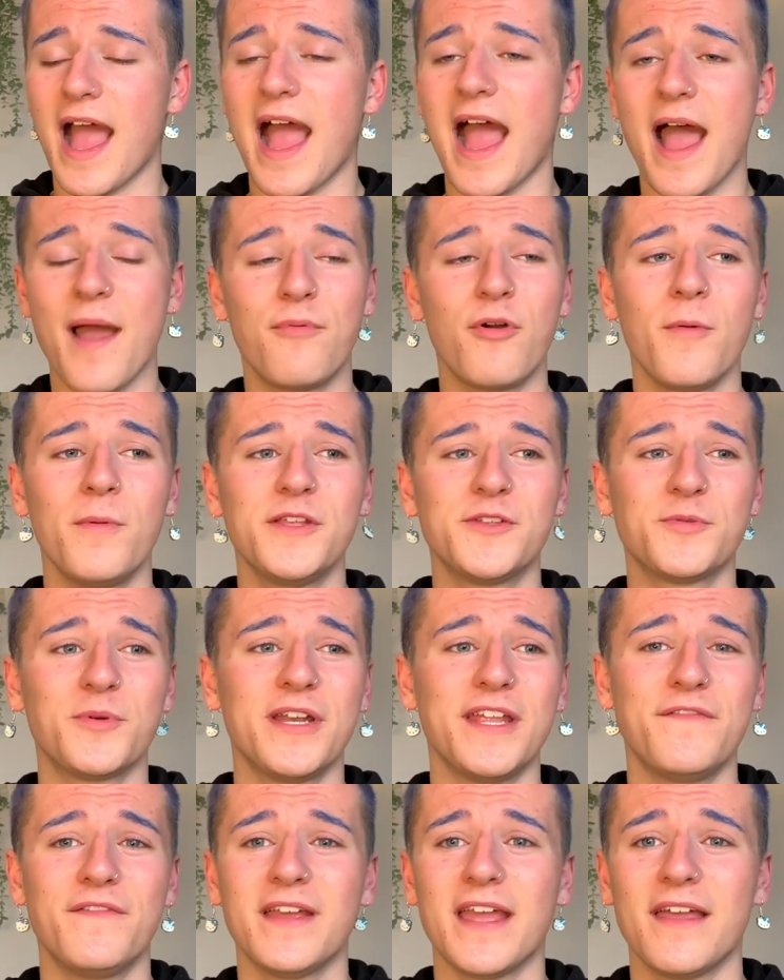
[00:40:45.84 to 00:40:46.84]
I probably
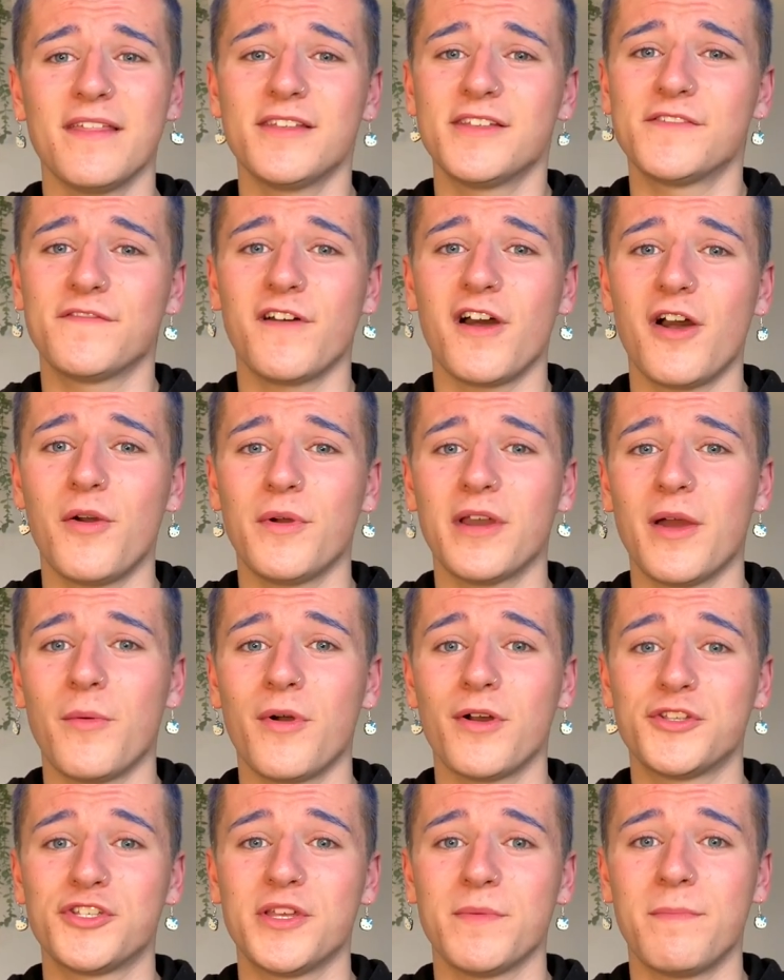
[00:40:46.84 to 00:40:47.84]
won't even get this far when I
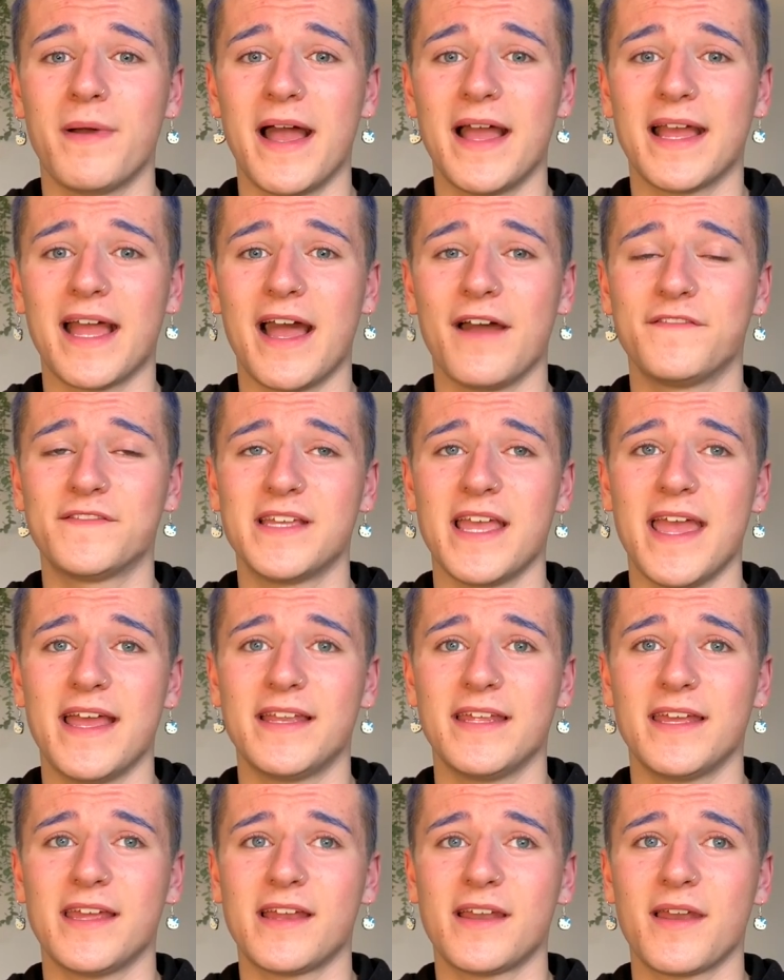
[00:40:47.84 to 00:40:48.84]
watch it back after
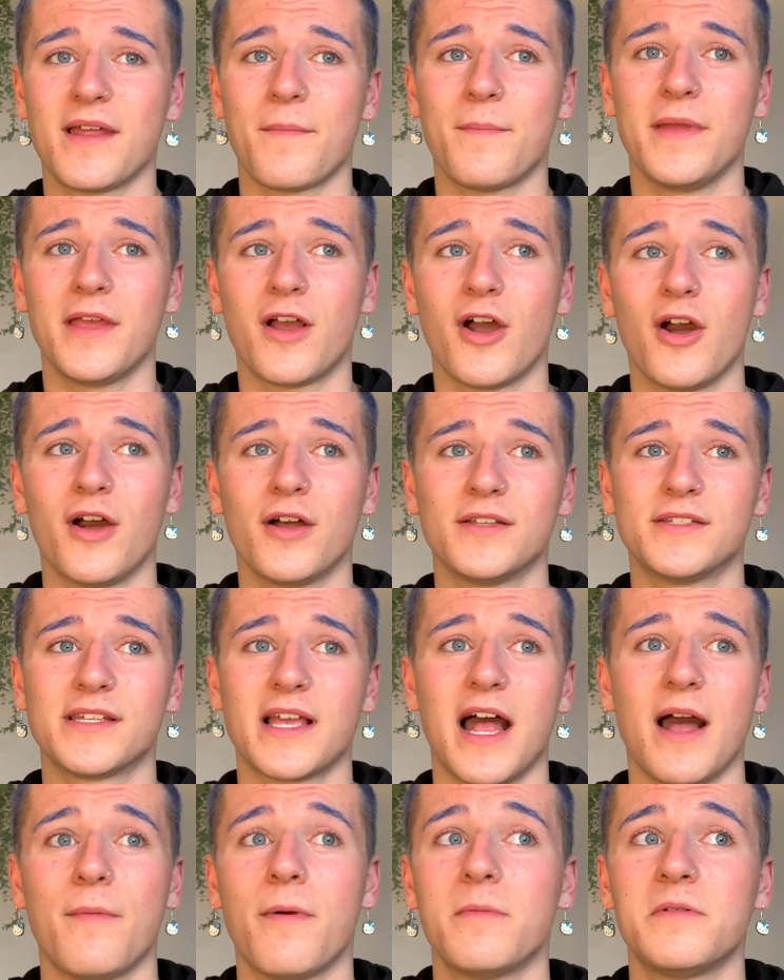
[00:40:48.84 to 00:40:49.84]
editing, because
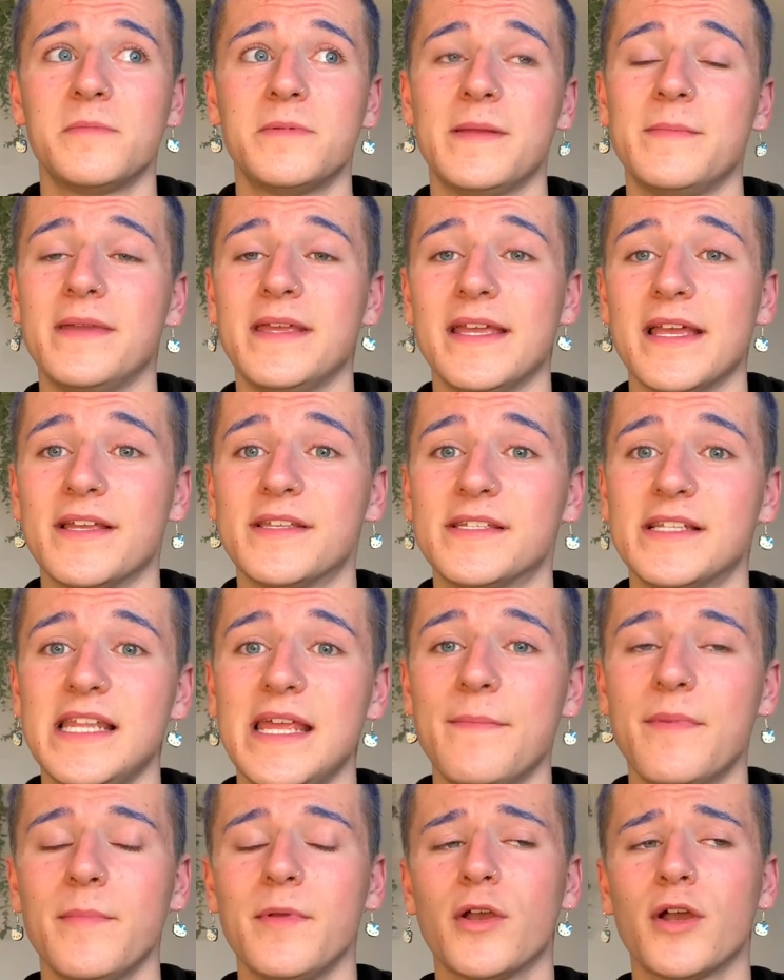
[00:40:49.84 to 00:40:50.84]
I'll probably be
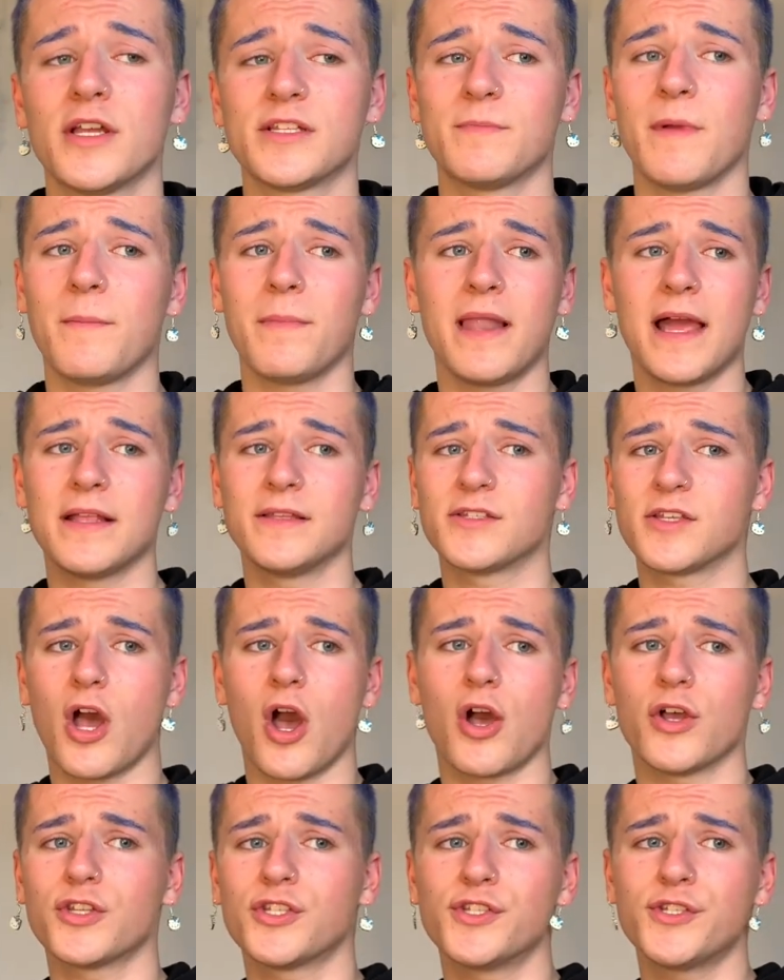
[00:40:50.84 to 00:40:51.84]
asleep because my plants
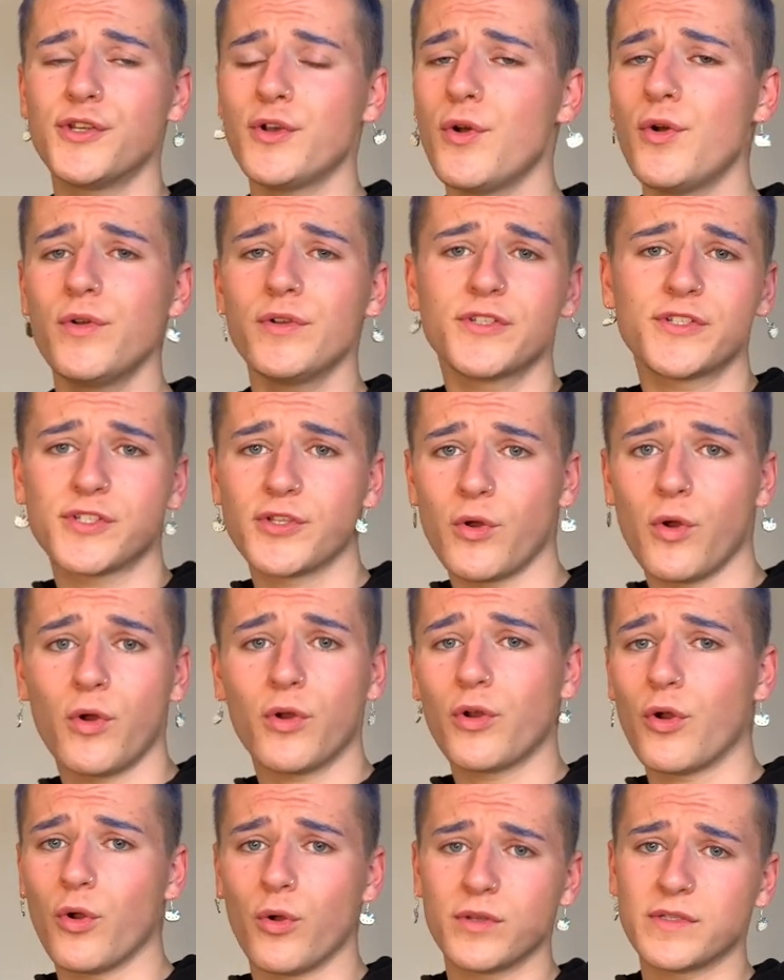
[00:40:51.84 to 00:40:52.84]
are so,
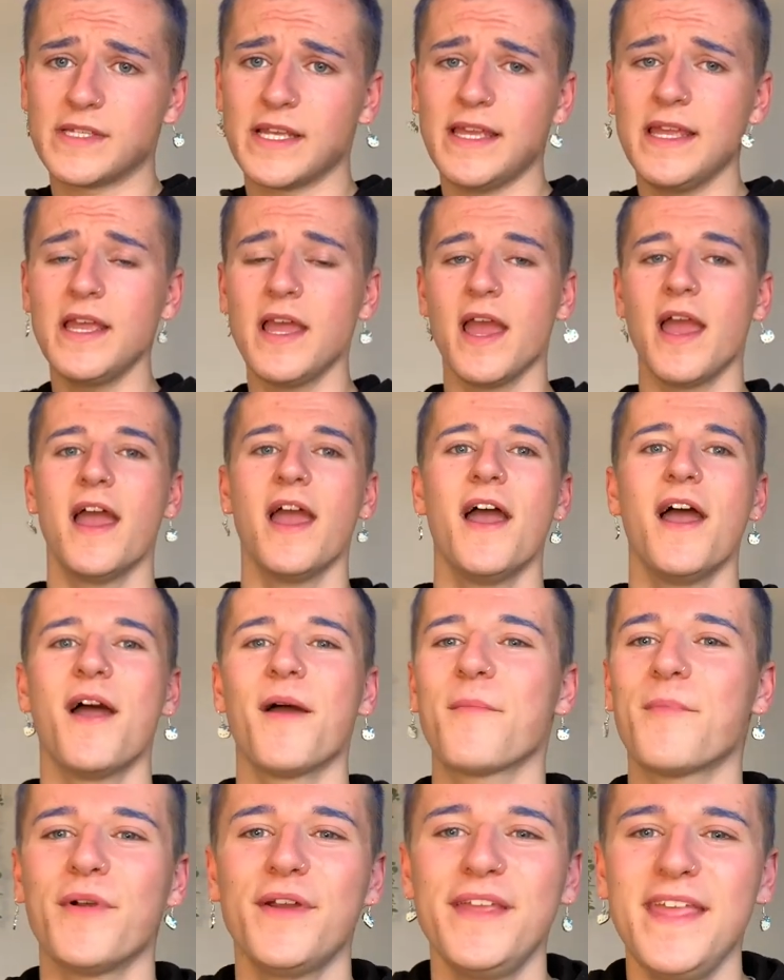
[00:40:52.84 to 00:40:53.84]
so cozy.
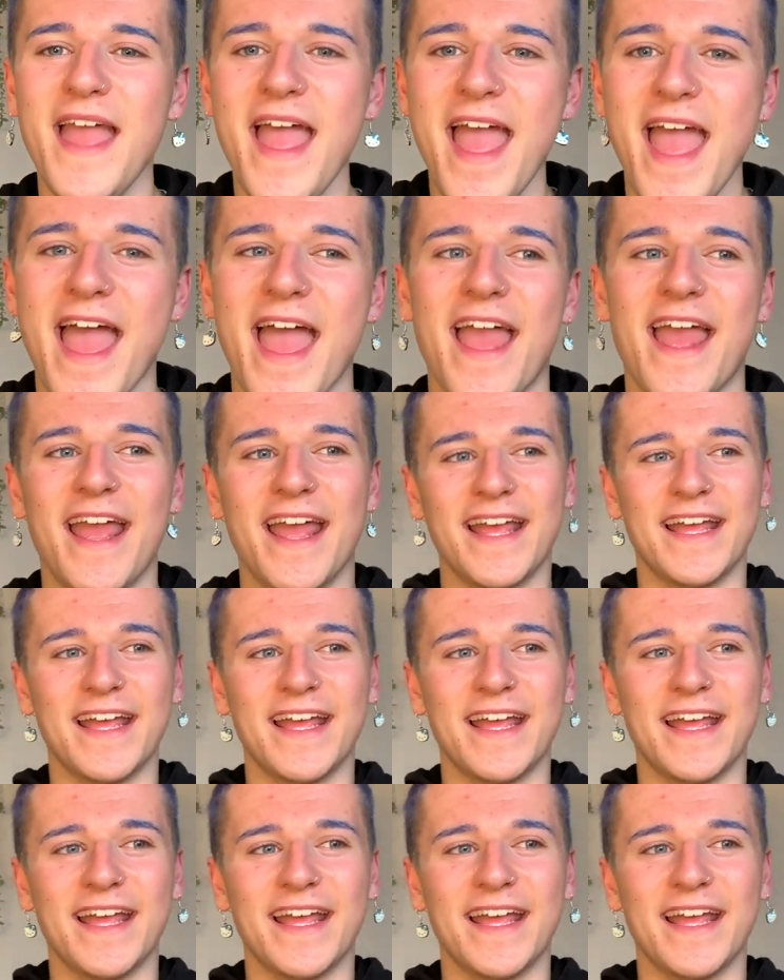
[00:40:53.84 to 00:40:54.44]
But yeah,